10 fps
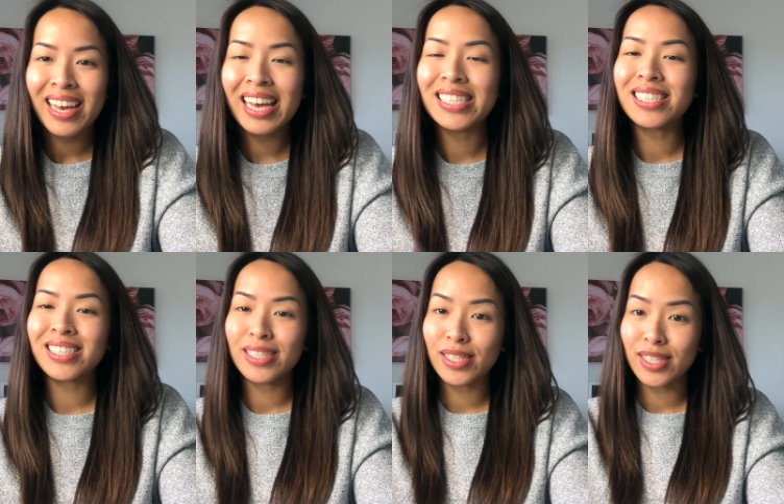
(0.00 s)
and
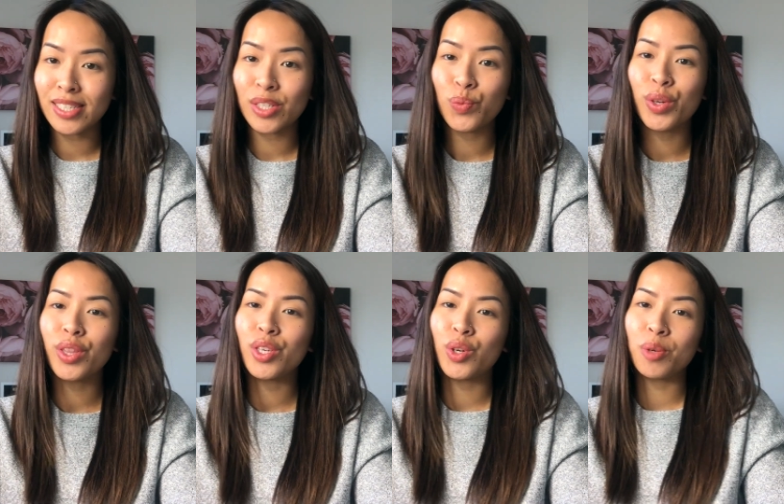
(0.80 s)
consistent
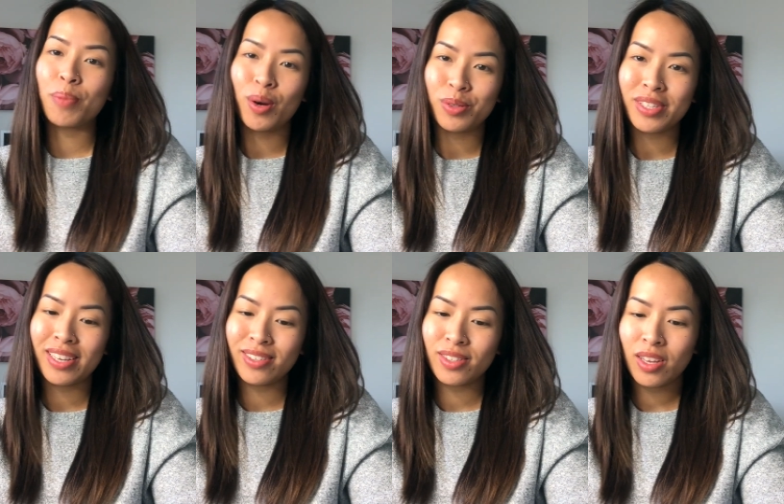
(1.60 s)
with your
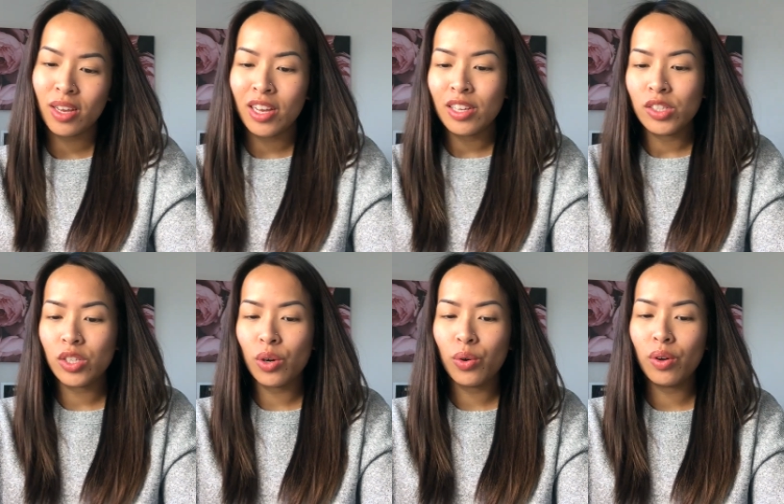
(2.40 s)
postings.
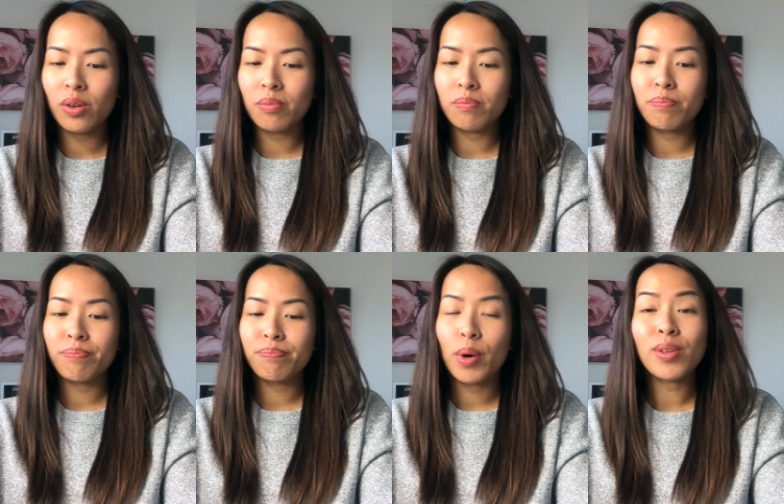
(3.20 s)
So
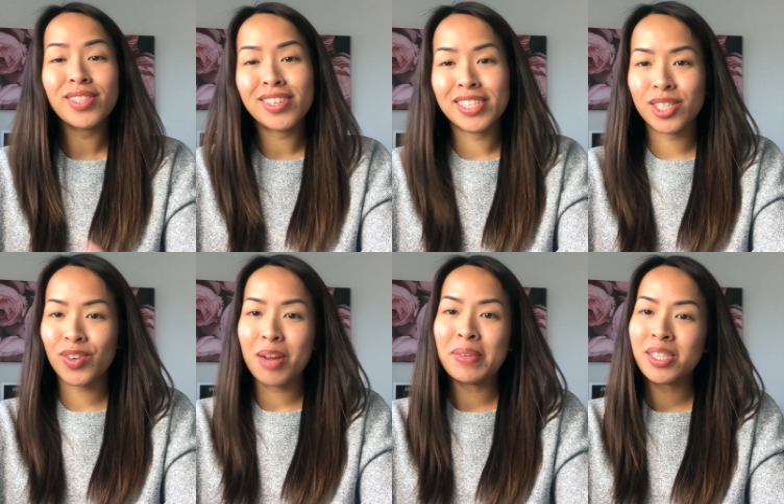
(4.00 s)
posting on
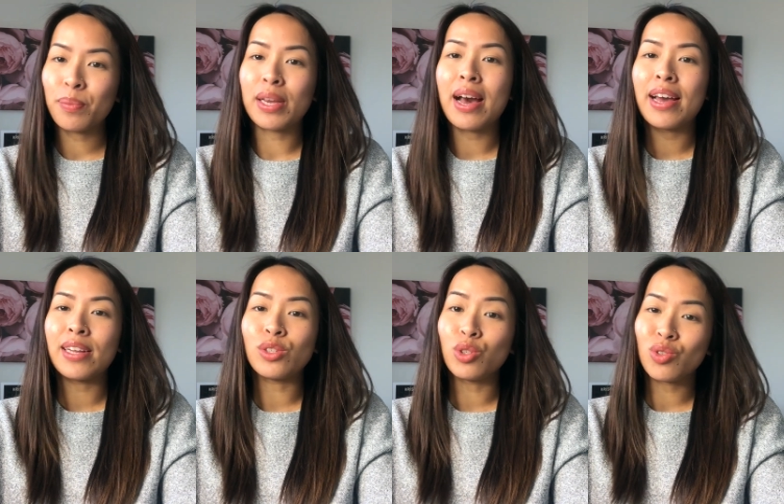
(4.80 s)
Instagram is something
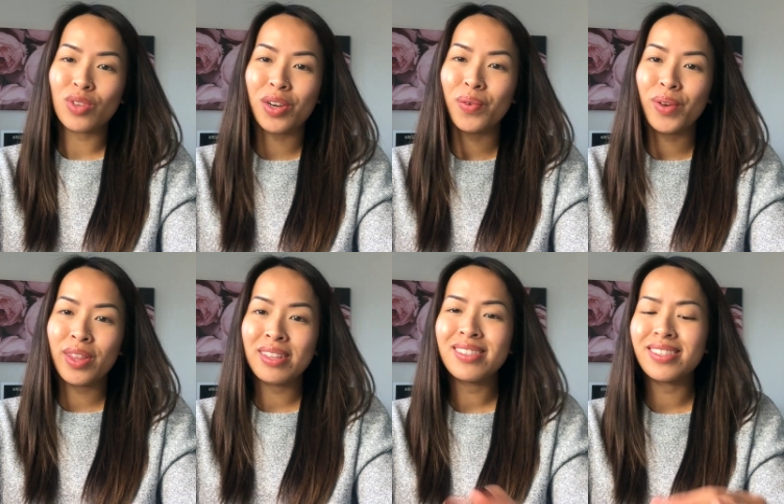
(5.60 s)
I do struggle
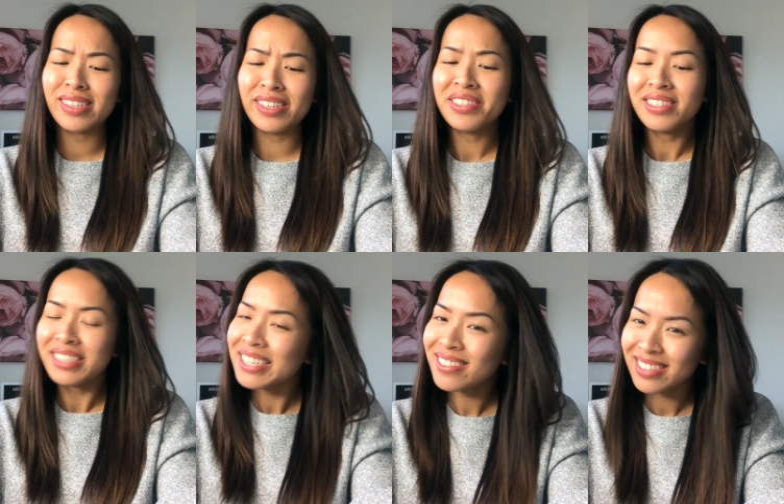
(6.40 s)
with still
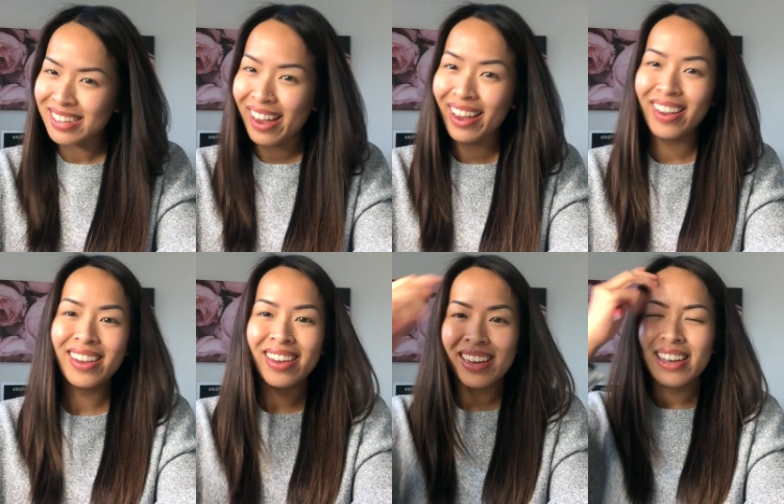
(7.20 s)
till this day.
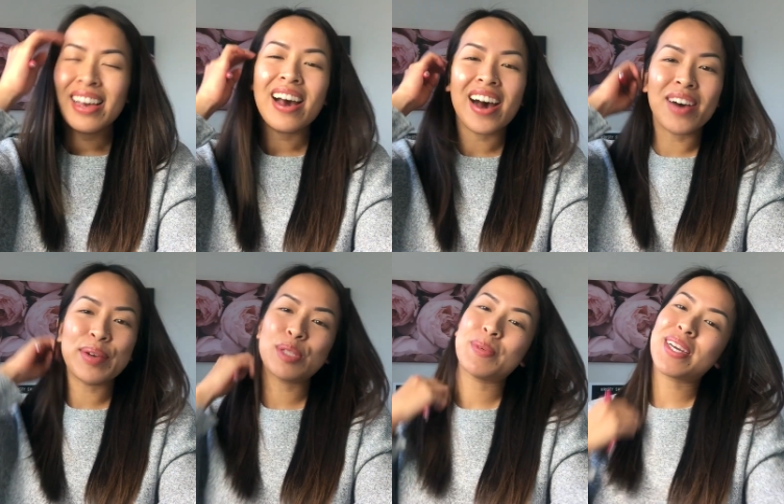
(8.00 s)
Um,
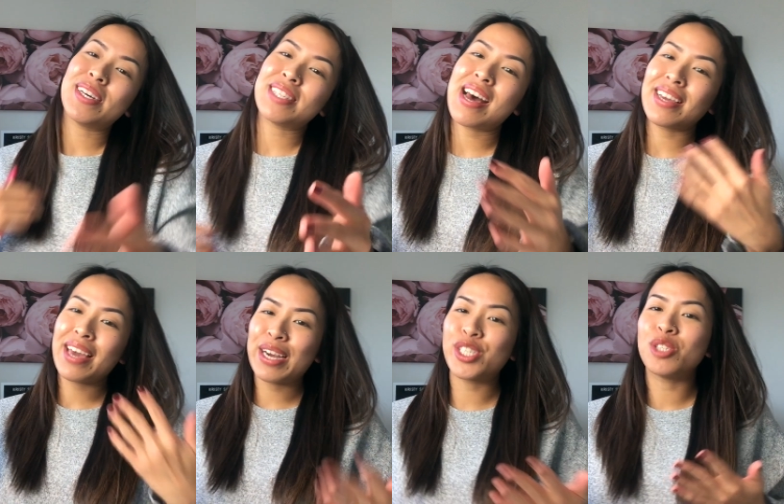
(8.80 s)
it's because I
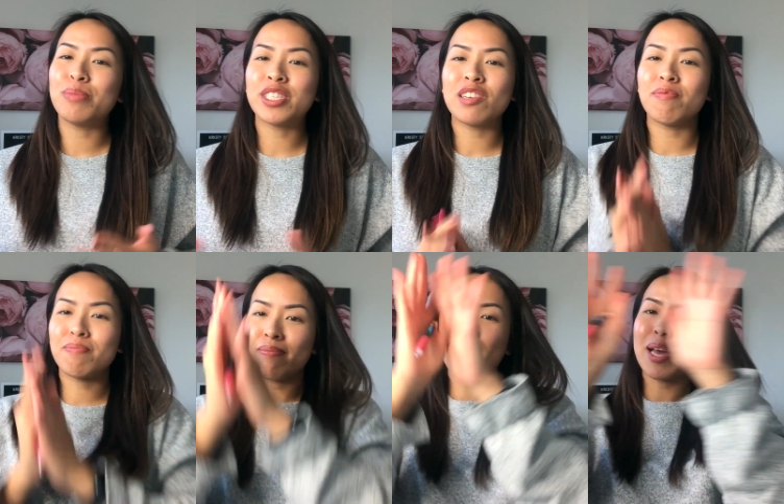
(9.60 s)
care so much of
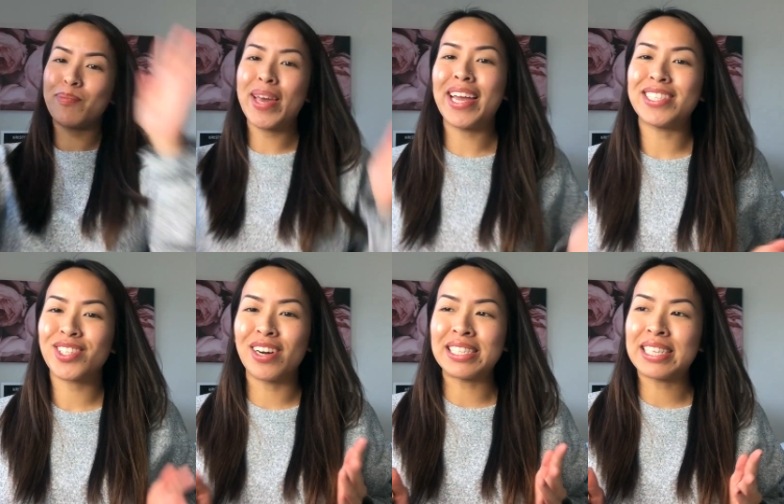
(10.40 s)
my page
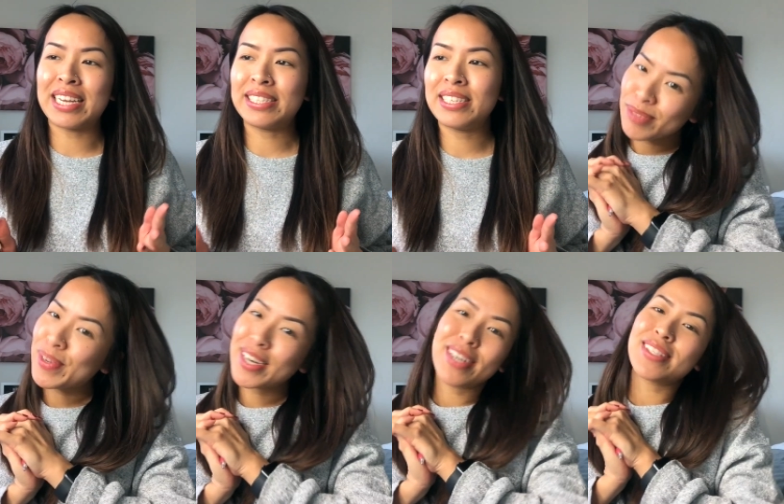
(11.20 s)
content
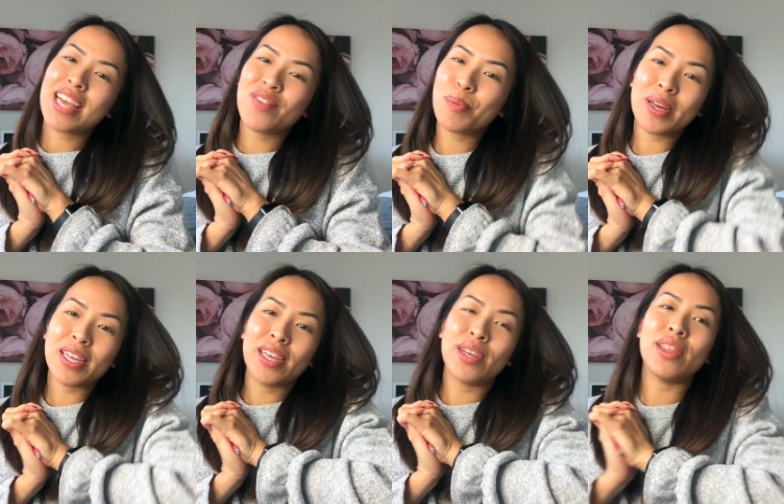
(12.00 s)
because
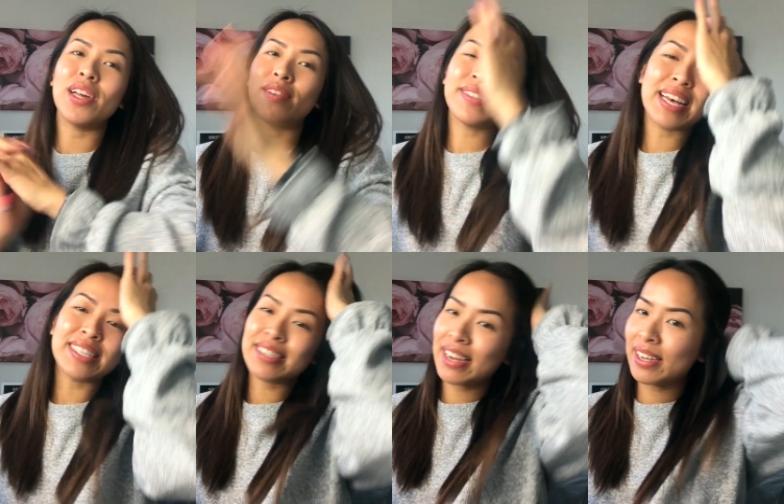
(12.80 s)
everybody loves
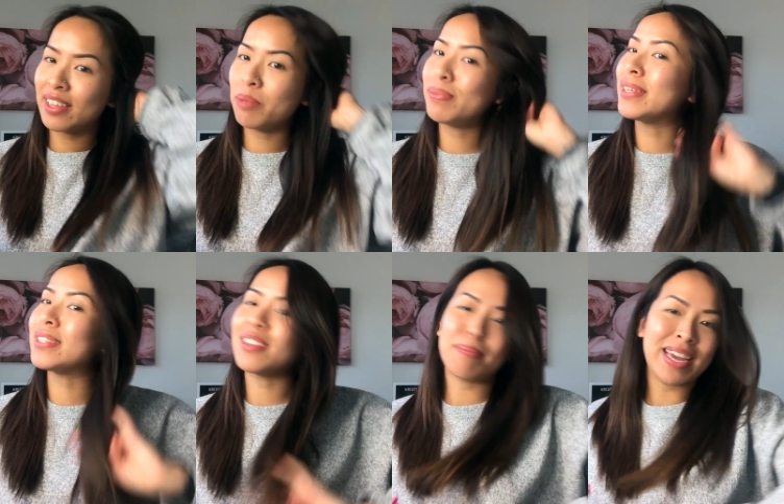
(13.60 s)
aesthetically
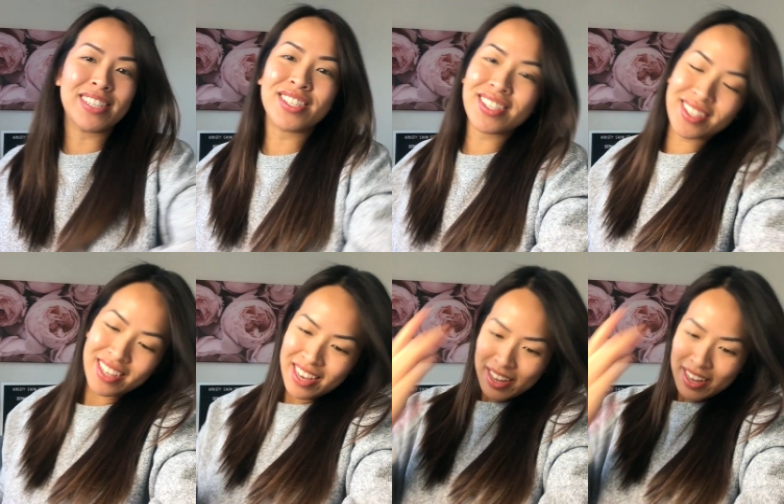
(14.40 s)
pleasing pages.